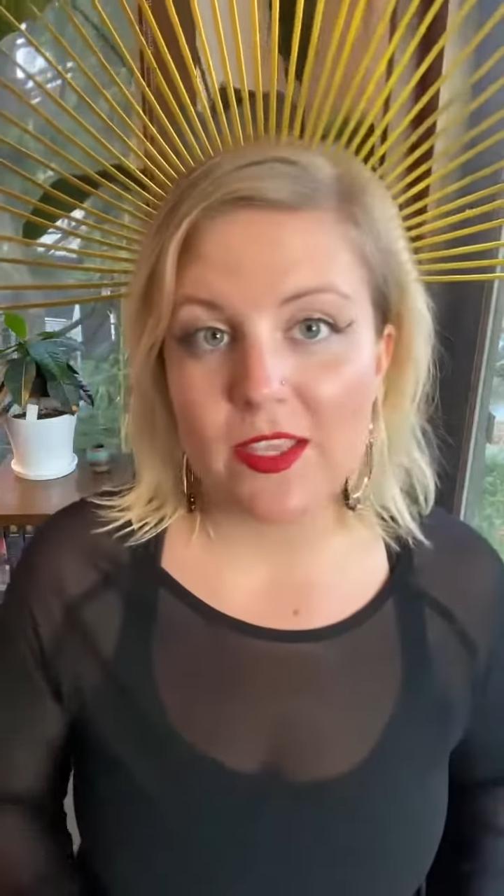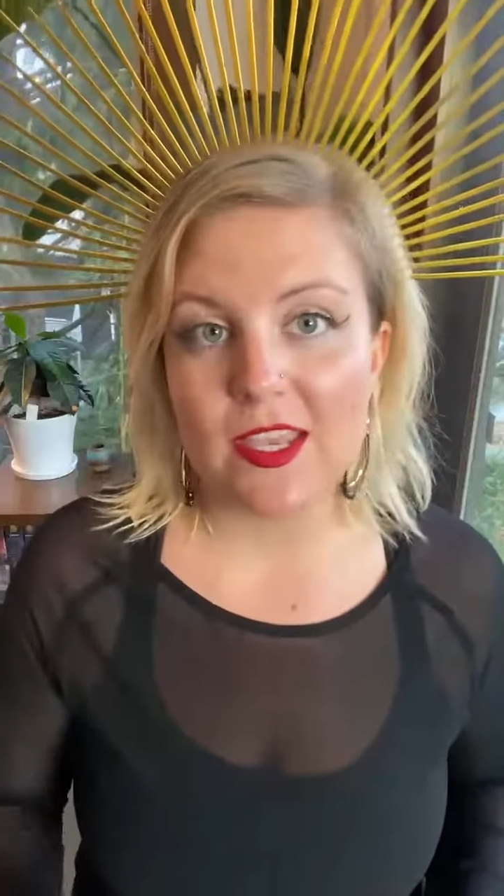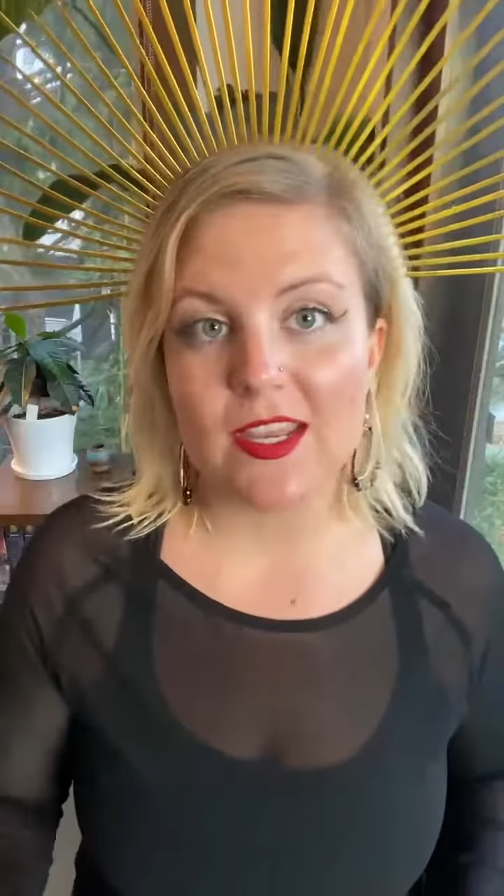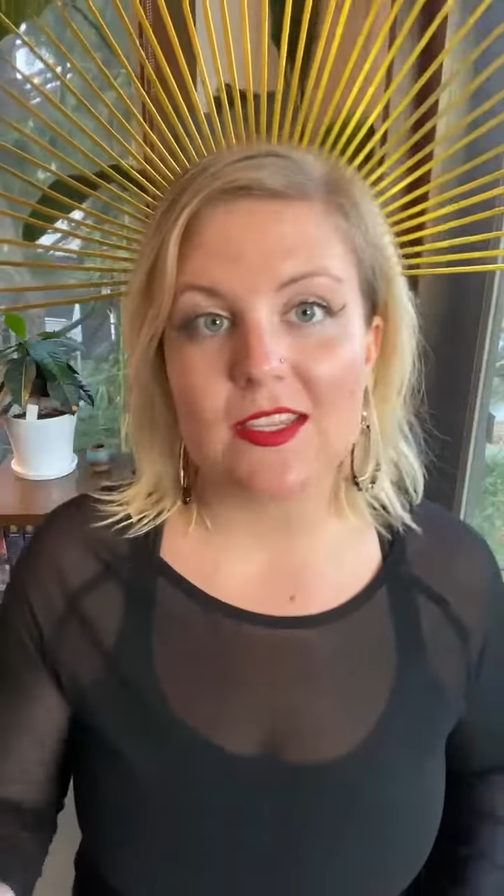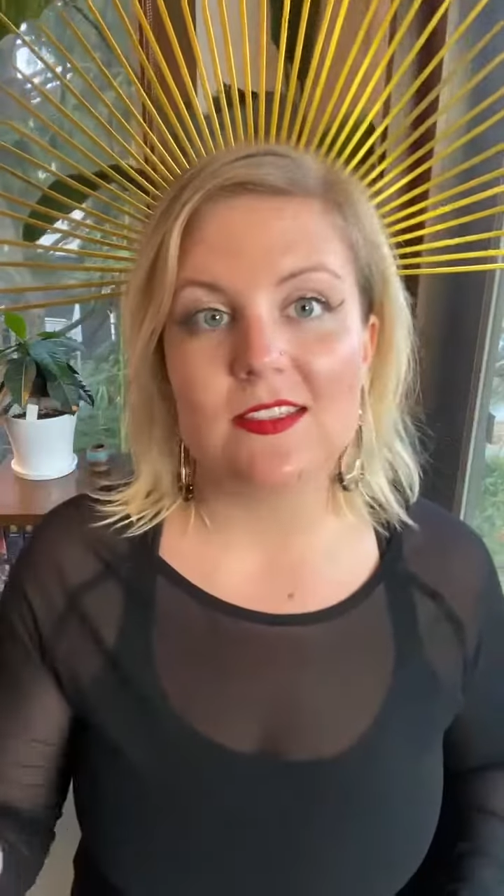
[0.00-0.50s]

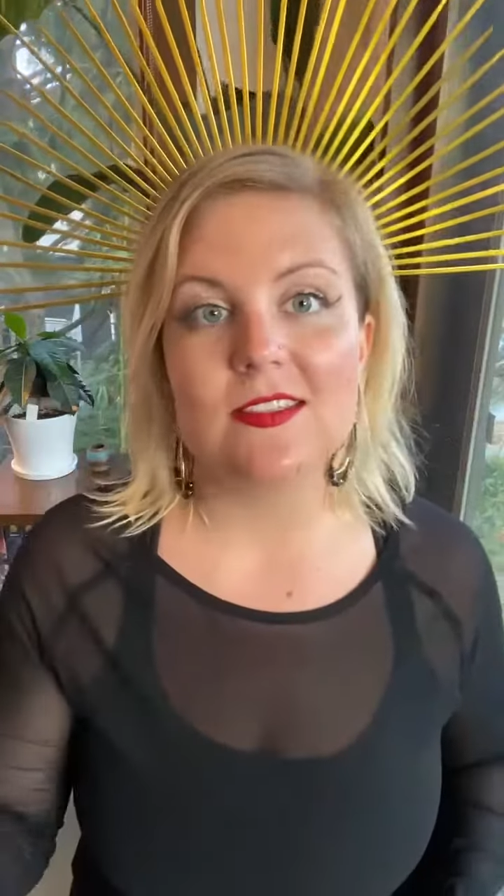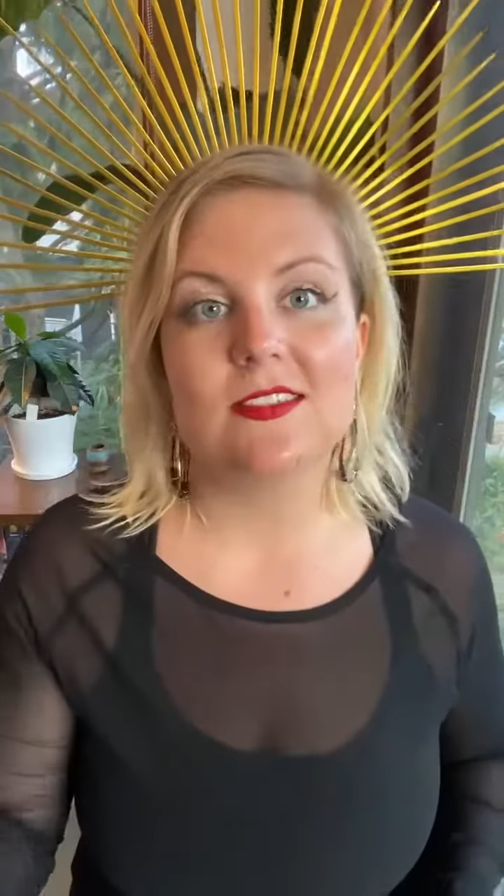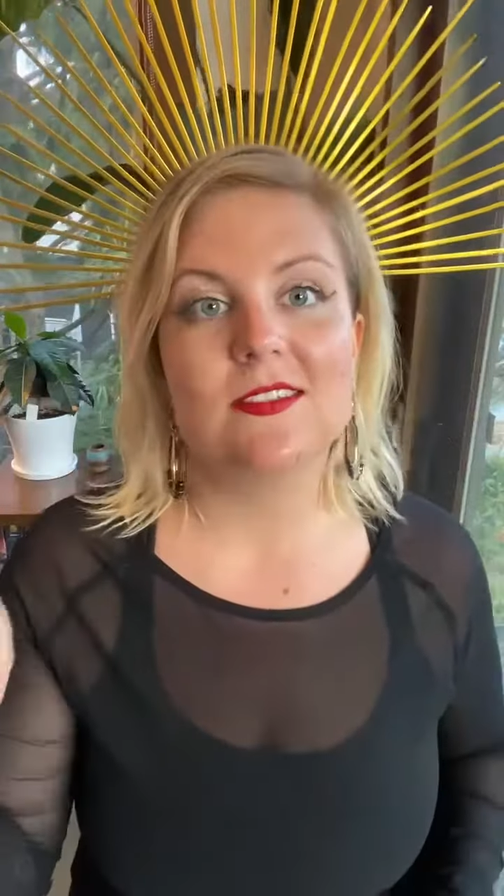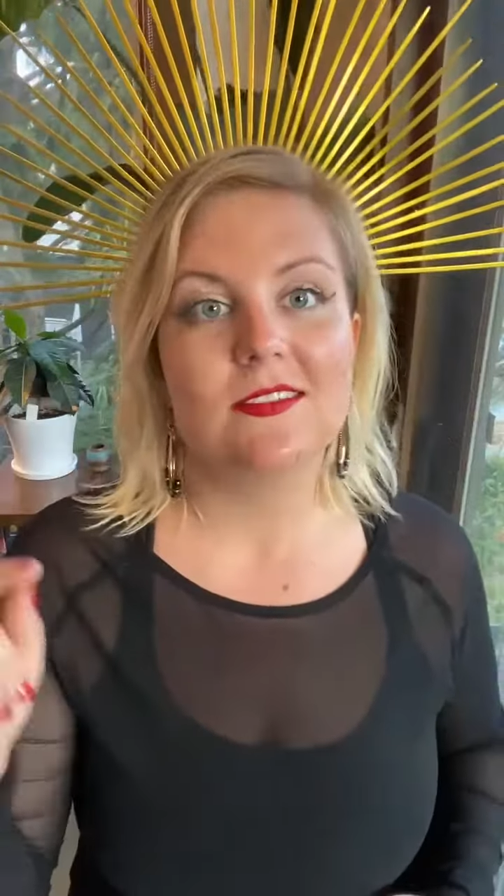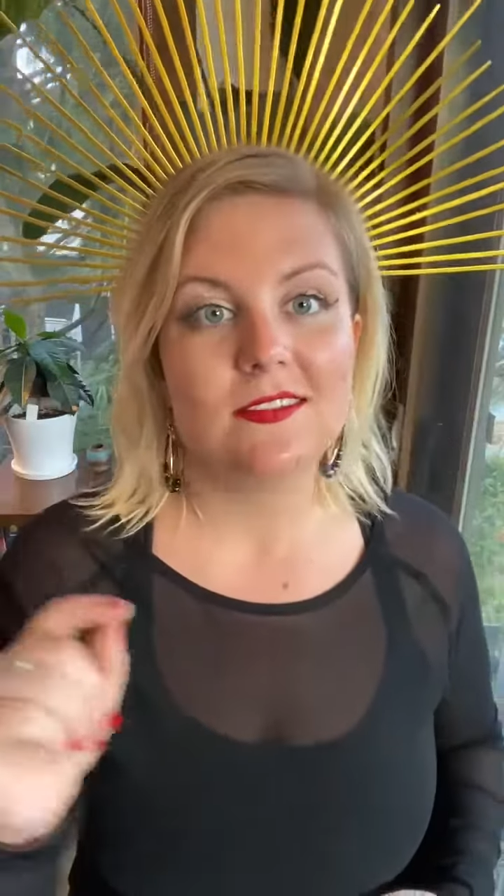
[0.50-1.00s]
It
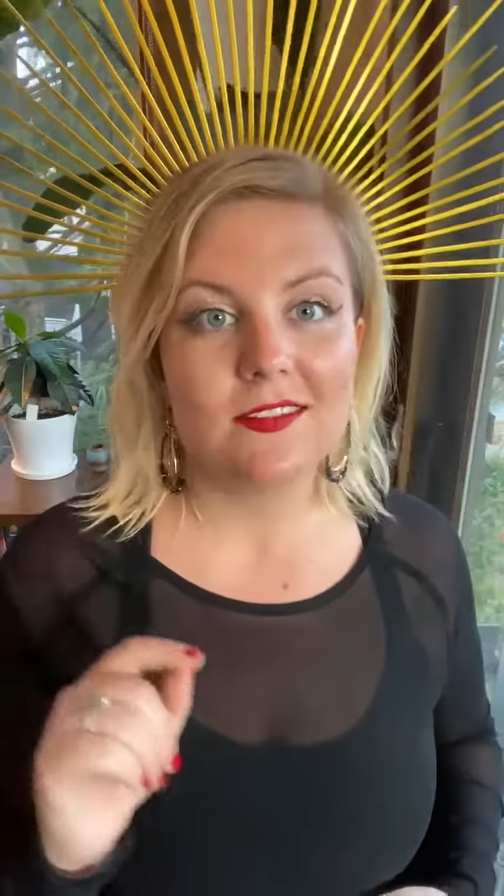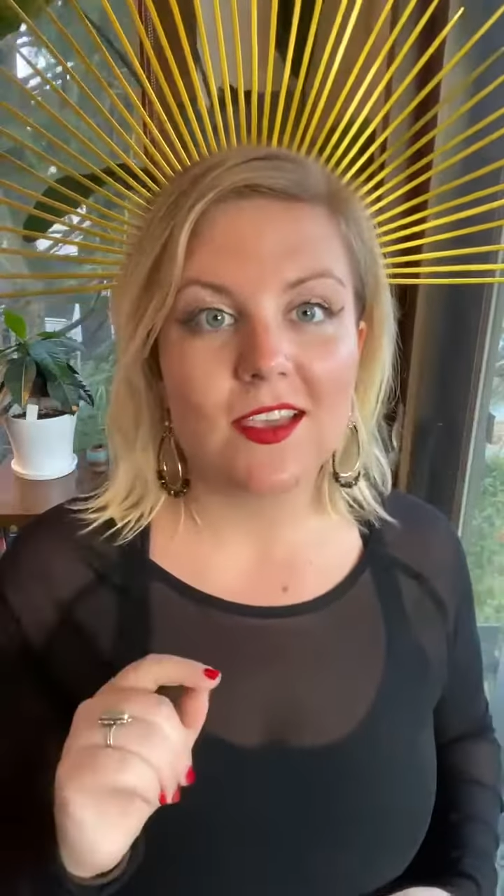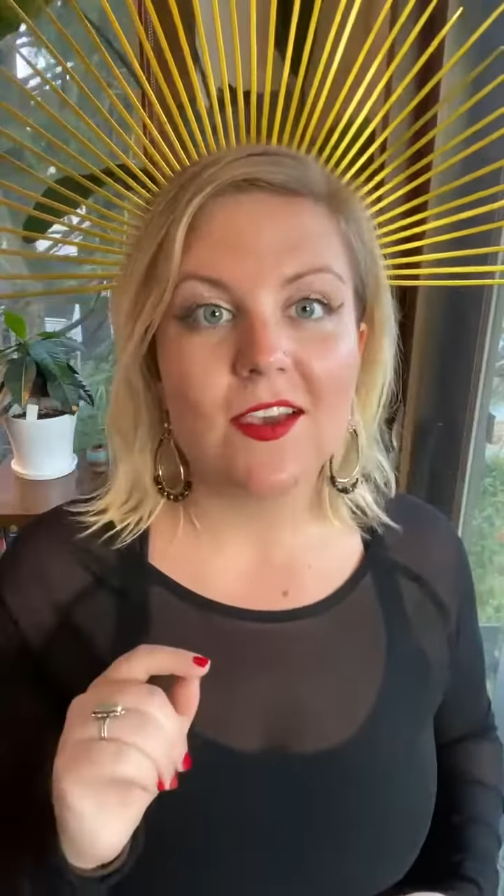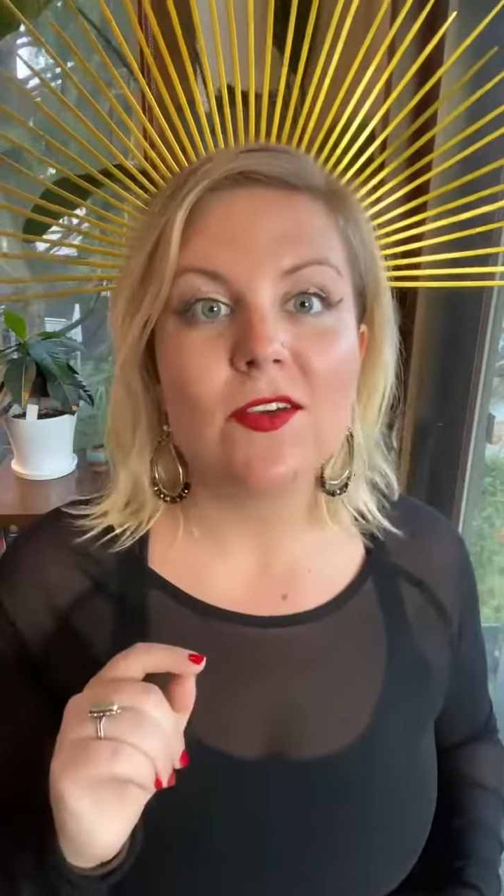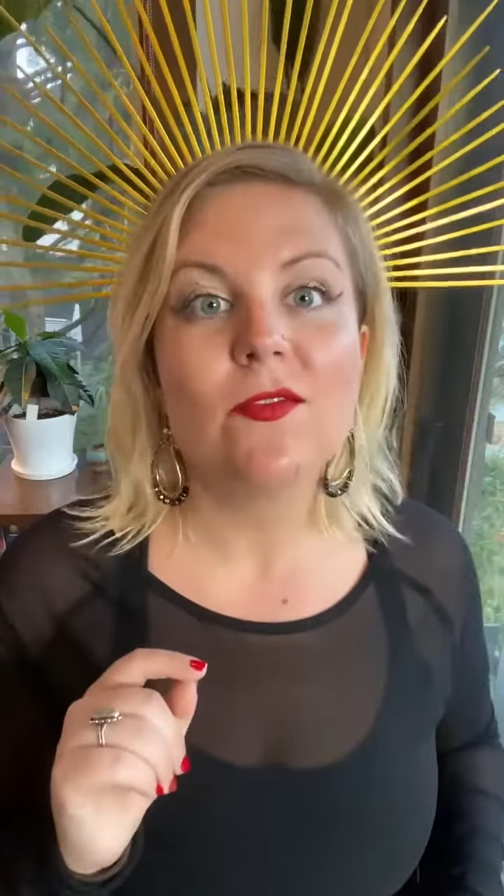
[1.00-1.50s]
is
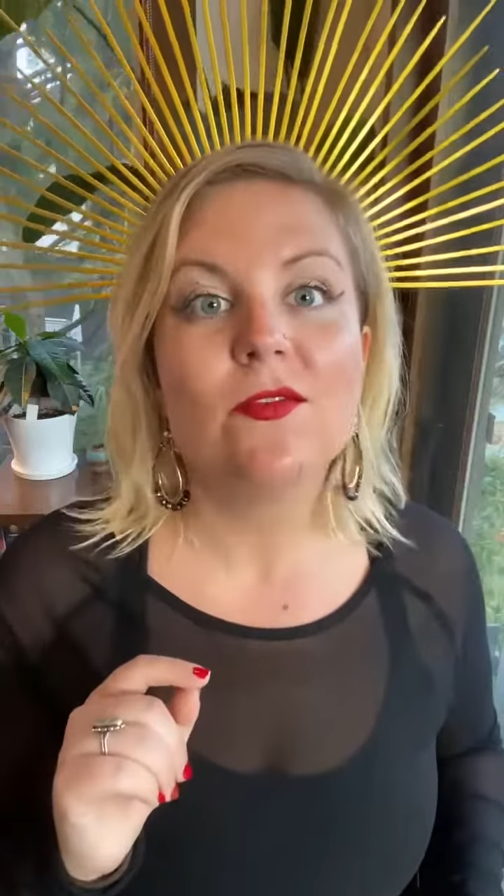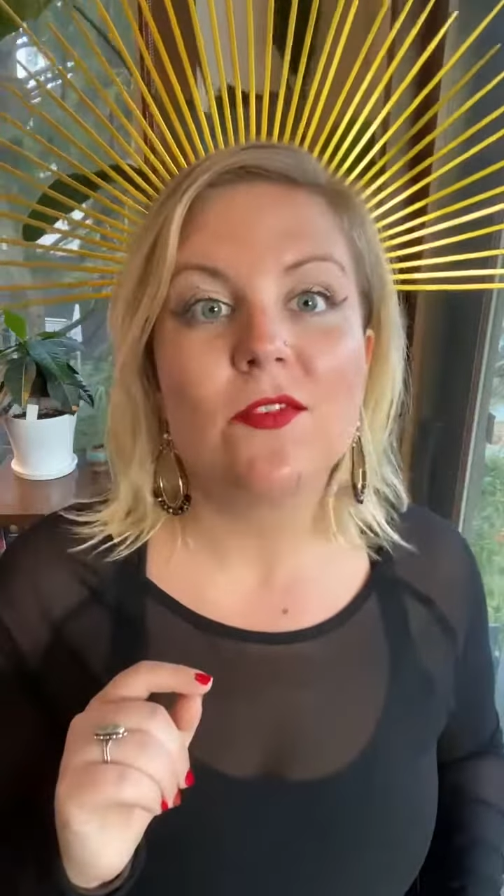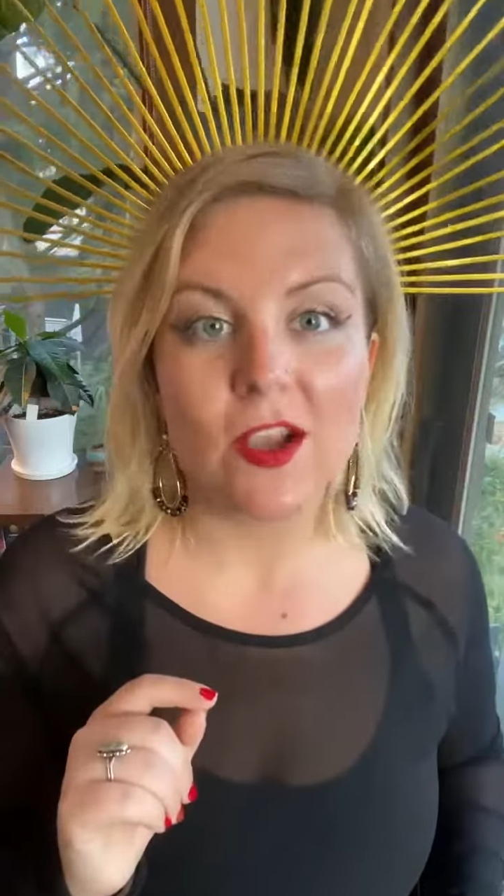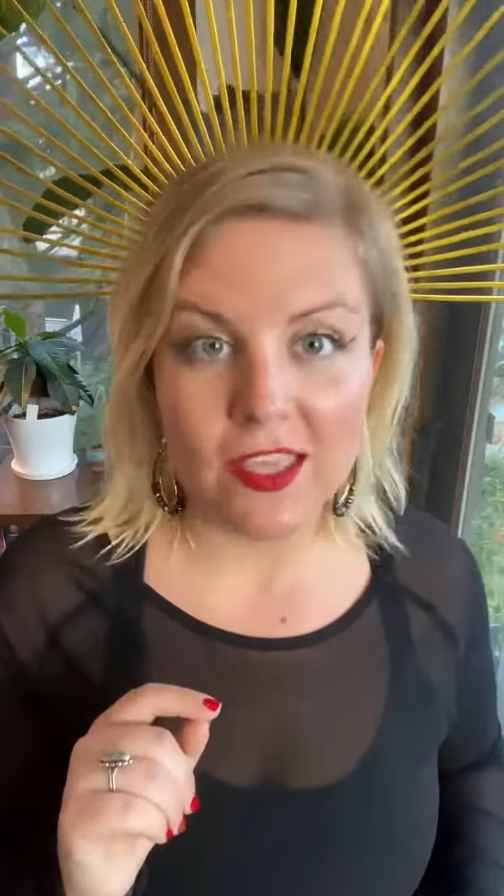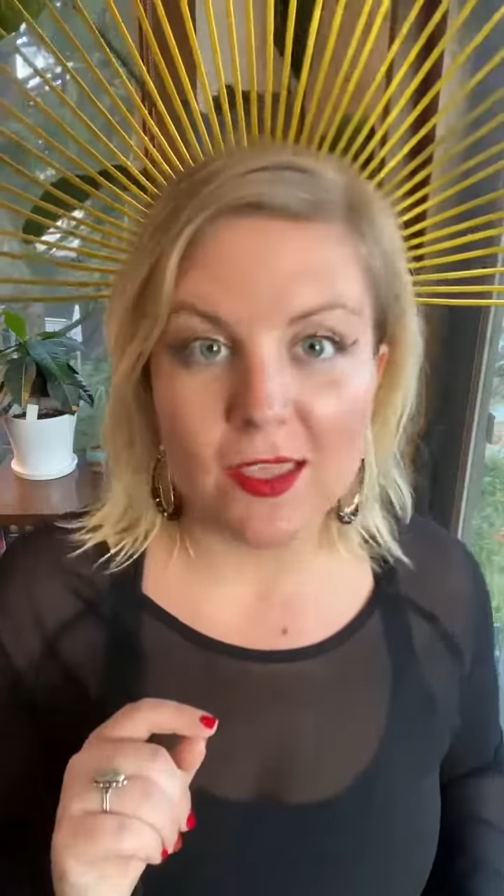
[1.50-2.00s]
fucking